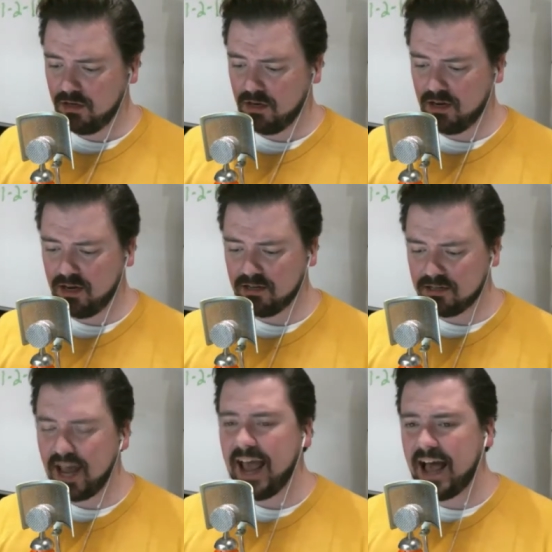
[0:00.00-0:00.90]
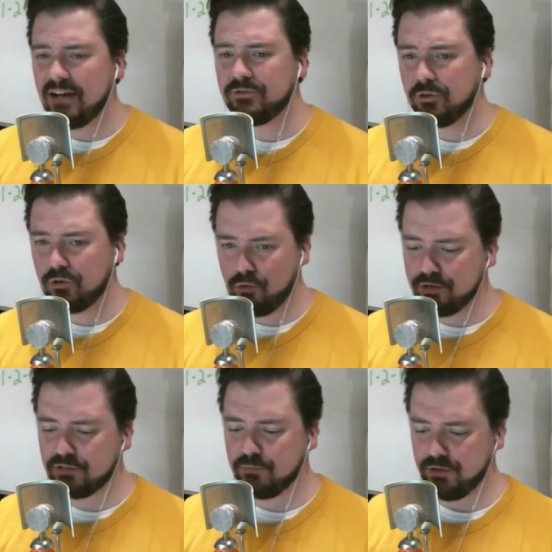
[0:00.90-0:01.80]
a day after
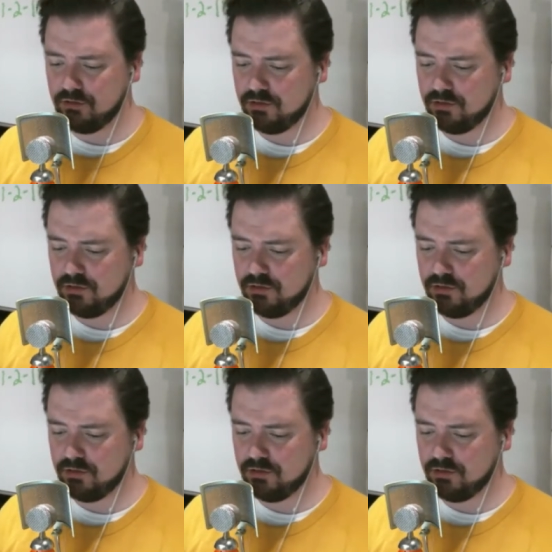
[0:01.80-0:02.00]
Christmas.